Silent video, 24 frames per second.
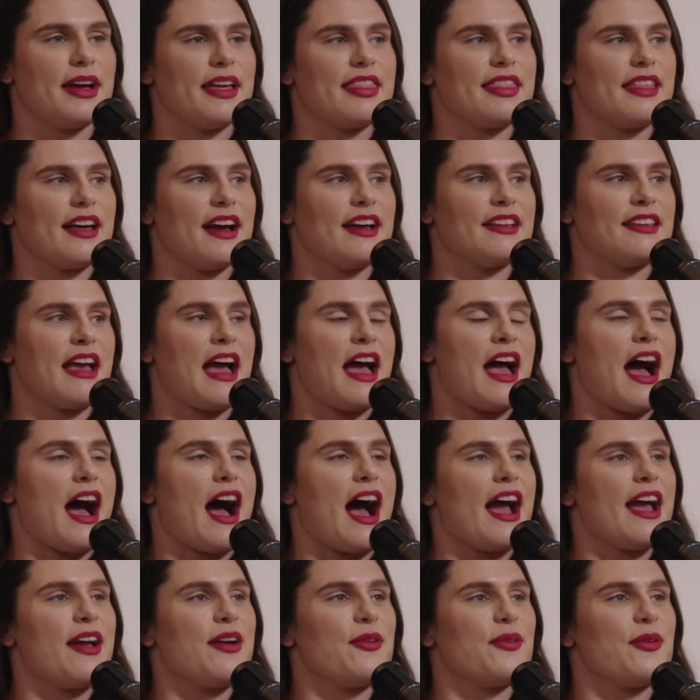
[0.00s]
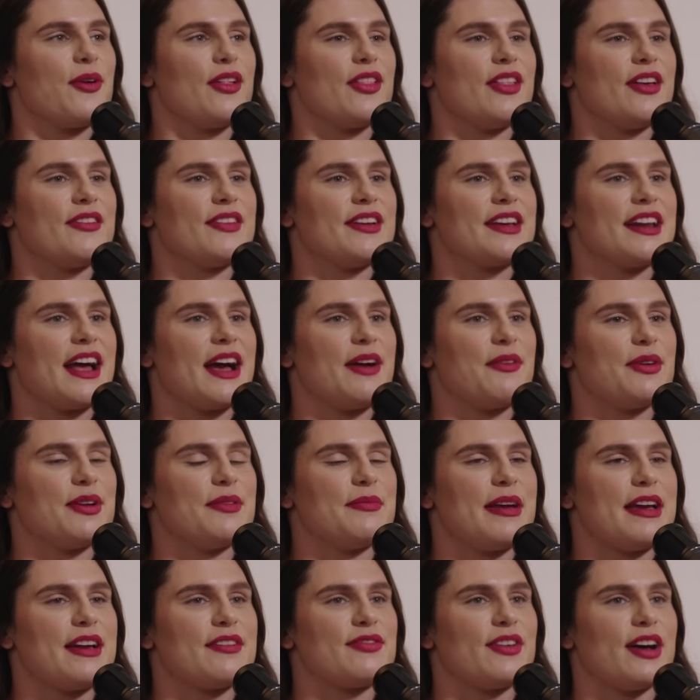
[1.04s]
My thighs. Olivia and I would
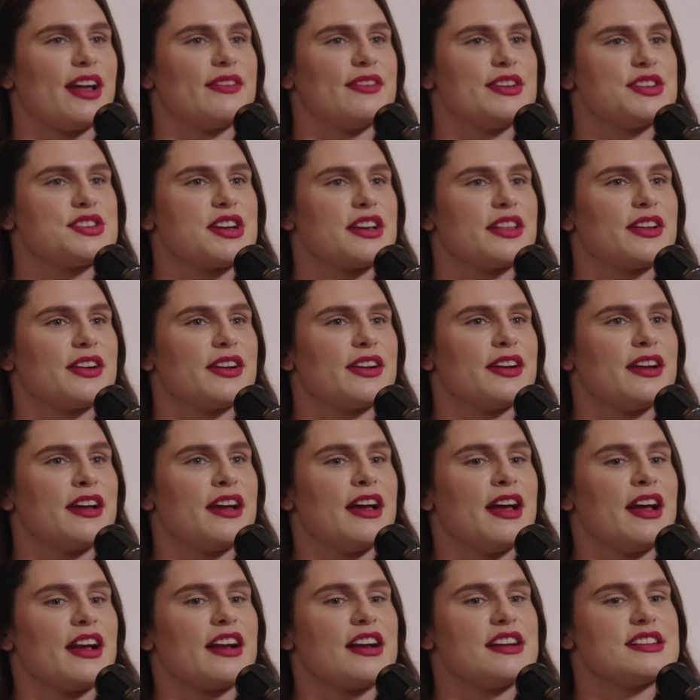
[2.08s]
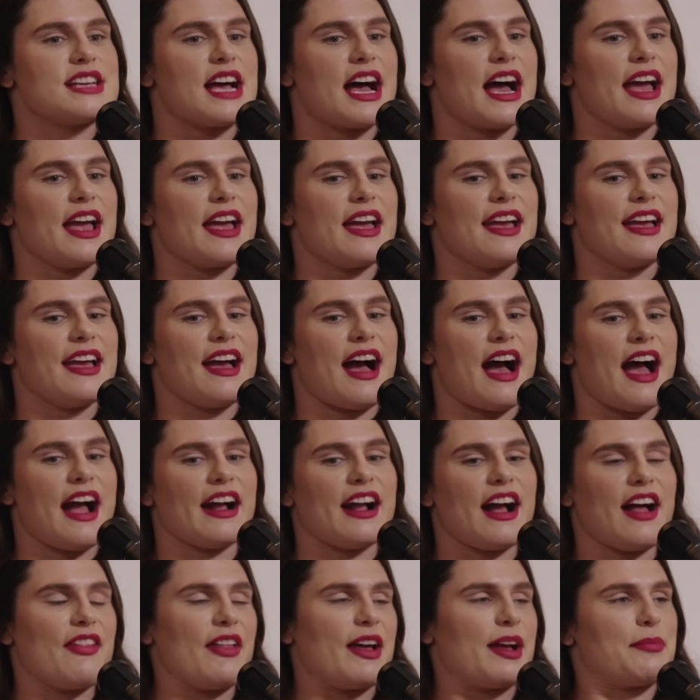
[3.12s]
make fun of each other. Because I
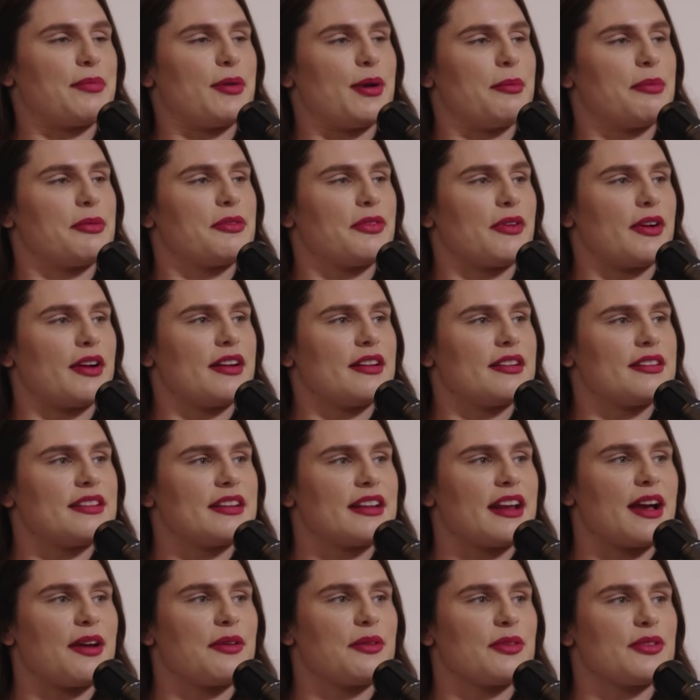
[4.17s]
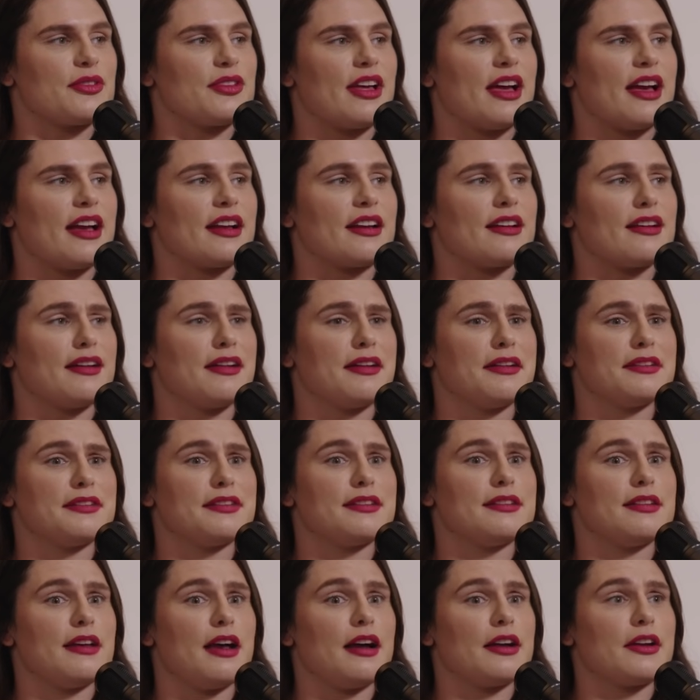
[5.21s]
got boobs first, and I was like,
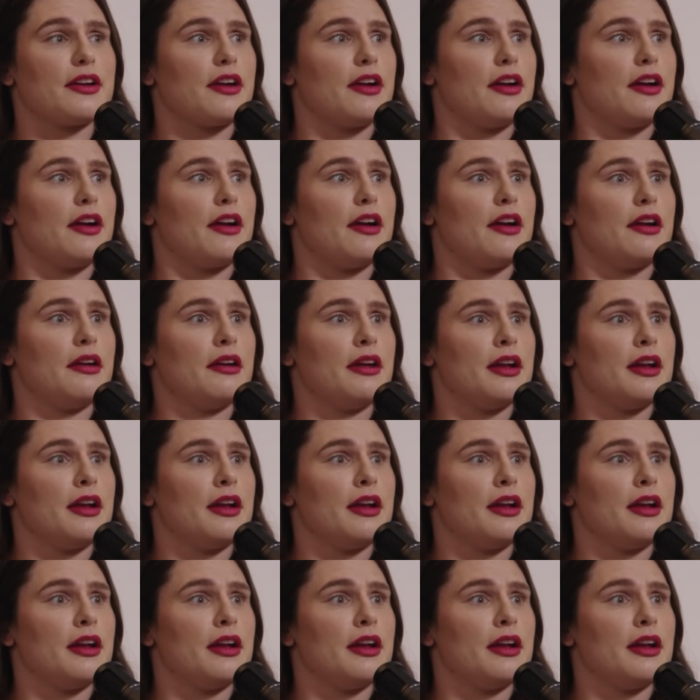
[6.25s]
sucker.